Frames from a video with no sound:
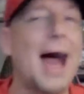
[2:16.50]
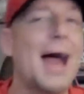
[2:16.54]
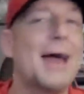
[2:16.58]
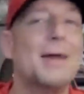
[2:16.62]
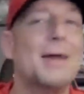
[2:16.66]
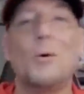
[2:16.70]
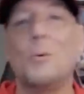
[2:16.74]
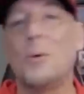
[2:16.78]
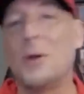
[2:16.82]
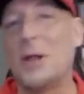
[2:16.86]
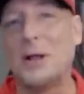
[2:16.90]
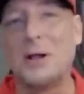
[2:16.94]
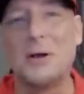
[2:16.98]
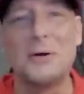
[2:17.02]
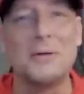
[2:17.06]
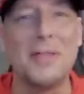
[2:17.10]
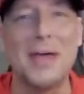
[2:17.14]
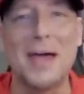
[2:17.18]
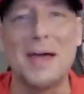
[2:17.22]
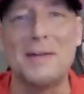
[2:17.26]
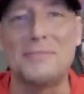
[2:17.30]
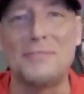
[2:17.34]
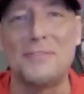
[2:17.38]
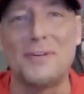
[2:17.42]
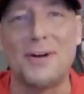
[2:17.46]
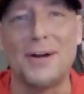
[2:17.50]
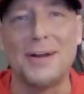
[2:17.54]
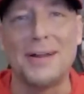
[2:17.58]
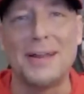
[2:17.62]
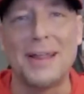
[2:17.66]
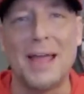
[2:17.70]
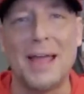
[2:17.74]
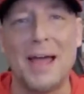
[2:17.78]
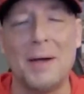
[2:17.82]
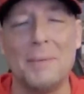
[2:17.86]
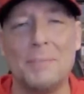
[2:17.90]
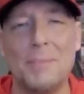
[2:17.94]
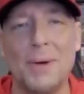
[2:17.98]
I don't want to go that far
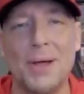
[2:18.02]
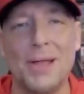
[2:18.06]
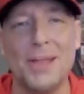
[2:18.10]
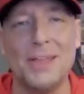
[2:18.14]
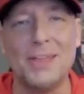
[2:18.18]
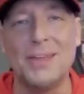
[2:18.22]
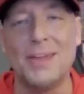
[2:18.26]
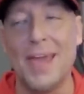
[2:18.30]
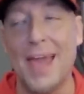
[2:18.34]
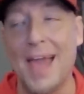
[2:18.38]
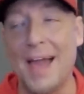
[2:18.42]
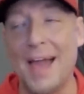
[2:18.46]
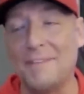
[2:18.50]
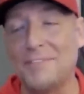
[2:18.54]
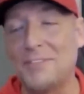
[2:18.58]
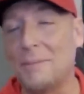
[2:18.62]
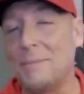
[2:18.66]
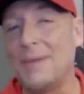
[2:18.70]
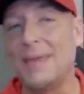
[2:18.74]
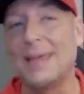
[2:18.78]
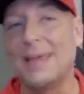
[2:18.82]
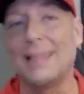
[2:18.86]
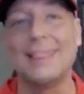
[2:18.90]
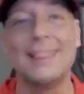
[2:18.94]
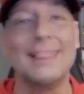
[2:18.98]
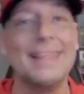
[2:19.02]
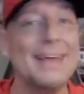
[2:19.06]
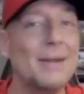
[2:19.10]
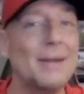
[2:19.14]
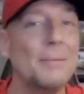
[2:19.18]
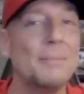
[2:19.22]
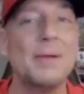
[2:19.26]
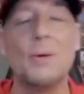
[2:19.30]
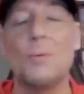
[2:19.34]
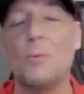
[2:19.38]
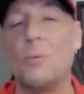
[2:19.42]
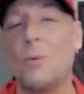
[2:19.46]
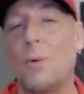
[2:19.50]
yet, but you have to be a
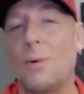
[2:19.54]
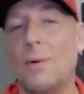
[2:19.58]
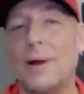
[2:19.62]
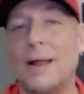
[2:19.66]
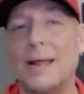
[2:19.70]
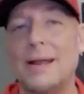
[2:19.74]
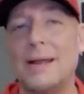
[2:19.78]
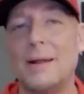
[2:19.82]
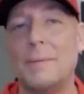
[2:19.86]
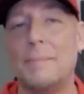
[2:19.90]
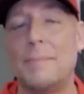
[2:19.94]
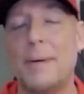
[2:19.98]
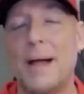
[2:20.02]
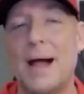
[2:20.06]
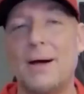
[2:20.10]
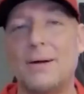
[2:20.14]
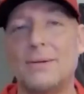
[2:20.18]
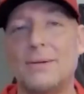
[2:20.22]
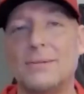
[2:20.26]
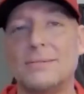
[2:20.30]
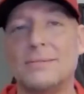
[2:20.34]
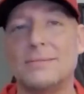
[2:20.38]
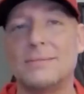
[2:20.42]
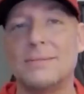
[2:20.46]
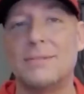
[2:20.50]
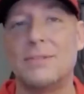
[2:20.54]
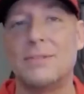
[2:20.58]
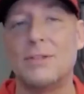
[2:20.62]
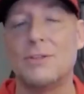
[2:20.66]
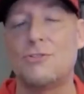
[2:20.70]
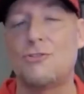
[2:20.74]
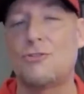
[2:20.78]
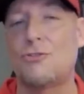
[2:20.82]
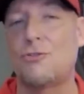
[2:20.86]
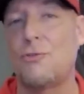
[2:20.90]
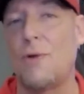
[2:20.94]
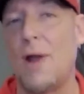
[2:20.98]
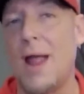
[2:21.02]
little bit worried about the
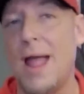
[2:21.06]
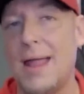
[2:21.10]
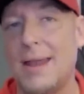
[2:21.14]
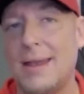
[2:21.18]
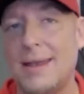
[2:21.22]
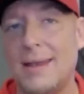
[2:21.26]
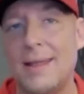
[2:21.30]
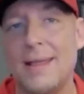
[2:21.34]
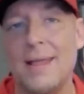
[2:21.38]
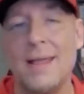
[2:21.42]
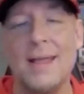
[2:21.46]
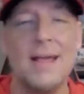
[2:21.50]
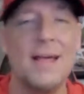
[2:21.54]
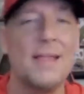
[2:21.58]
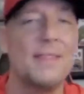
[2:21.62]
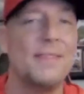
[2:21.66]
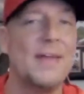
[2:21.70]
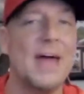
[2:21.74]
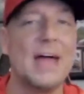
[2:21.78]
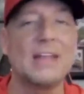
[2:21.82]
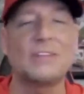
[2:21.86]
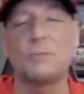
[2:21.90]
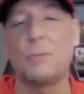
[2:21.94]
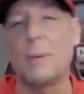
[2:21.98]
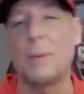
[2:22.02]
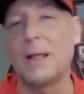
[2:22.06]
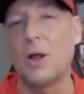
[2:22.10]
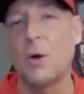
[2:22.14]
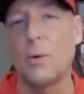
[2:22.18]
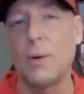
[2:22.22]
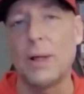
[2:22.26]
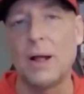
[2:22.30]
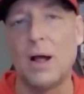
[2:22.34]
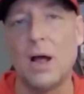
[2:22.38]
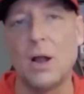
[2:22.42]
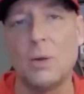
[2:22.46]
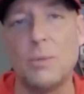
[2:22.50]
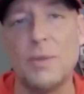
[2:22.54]
trend that's been
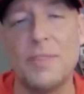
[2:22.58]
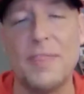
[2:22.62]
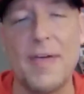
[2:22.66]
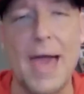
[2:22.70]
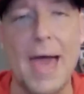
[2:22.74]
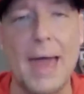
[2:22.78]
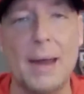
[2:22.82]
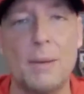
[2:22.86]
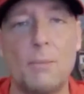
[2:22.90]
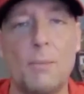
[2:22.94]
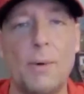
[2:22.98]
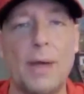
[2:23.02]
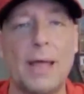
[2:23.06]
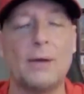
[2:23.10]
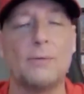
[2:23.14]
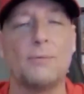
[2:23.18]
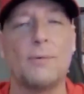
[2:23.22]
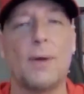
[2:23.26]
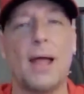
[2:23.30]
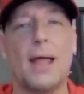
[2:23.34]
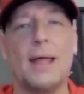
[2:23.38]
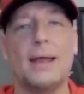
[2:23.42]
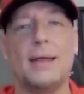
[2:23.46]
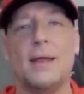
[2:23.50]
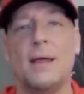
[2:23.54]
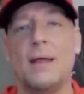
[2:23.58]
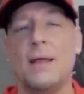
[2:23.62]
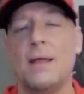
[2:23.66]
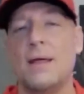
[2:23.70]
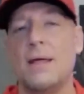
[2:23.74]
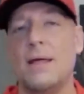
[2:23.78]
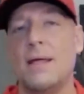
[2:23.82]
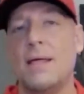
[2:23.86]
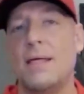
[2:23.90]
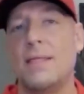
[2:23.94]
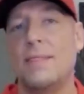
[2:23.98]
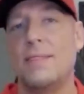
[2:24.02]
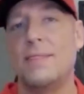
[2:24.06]
going on with Adam Wainwright
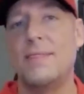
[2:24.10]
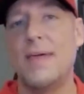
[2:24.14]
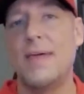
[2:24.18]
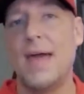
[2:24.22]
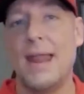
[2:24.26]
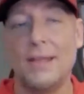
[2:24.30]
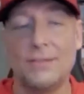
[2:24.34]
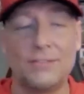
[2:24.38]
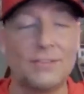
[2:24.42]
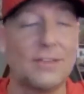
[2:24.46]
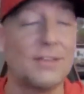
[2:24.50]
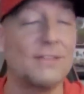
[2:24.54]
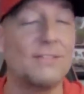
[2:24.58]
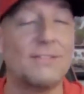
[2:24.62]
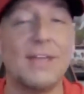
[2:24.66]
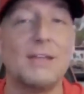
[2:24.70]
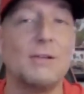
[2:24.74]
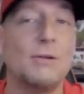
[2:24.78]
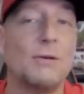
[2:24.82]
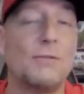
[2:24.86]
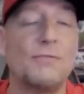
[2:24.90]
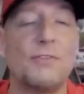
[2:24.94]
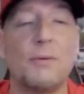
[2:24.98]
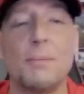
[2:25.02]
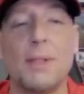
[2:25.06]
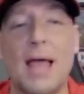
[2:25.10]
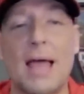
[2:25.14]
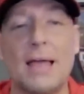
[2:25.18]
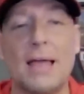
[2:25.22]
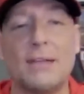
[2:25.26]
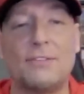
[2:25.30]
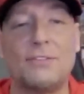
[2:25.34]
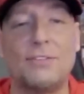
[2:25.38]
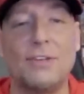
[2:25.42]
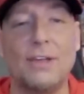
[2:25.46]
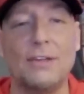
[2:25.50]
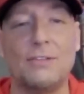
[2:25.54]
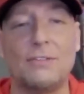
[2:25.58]
that has continued from
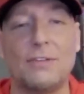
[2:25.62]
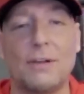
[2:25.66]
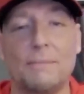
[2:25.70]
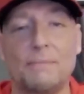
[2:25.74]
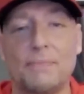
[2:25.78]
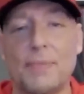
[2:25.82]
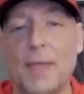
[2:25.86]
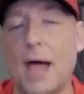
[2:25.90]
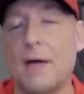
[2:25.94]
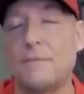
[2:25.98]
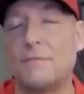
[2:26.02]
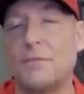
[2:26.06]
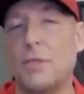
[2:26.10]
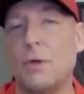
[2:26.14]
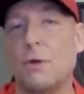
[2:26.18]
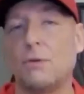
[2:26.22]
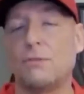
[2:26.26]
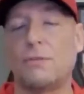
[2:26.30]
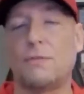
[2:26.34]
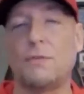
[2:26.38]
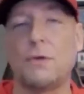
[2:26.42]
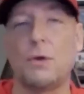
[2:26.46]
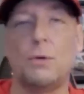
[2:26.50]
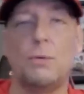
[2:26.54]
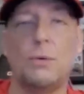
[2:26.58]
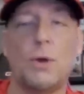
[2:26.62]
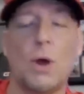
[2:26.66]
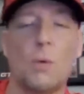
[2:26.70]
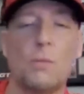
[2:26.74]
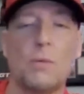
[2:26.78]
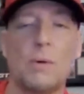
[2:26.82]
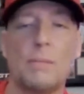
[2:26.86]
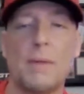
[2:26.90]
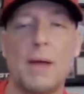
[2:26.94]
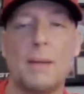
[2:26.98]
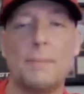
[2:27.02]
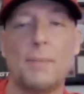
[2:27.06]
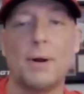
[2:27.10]
last season. Now, for those of you who don't
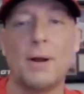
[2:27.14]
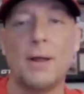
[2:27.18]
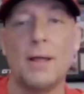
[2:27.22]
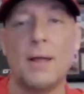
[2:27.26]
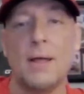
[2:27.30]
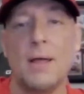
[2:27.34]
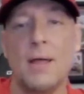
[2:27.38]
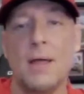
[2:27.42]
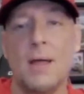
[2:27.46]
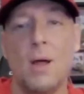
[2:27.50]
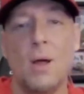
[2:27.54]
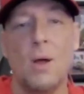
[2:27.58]
remember,